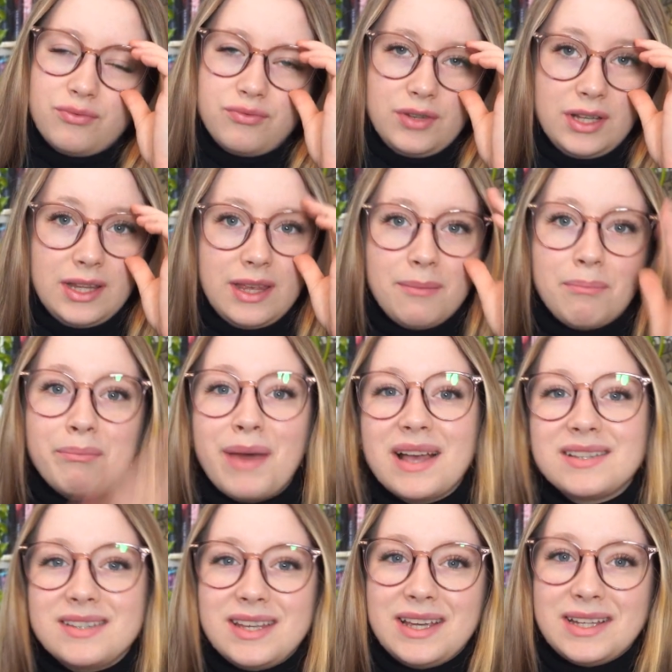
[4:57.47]
really
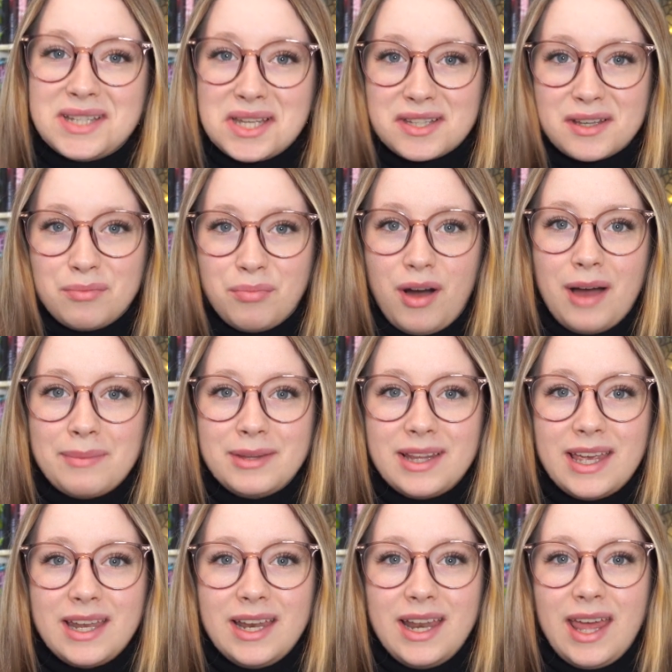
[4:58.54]
messy and
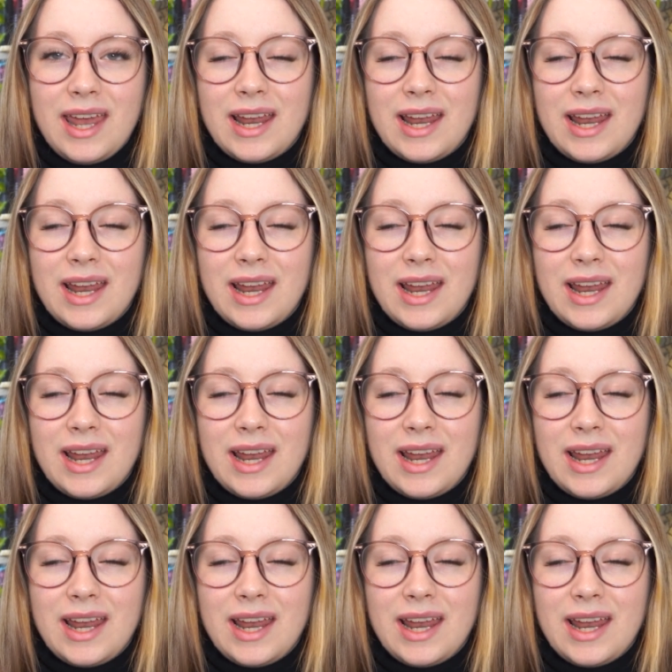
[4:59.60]
discombobulated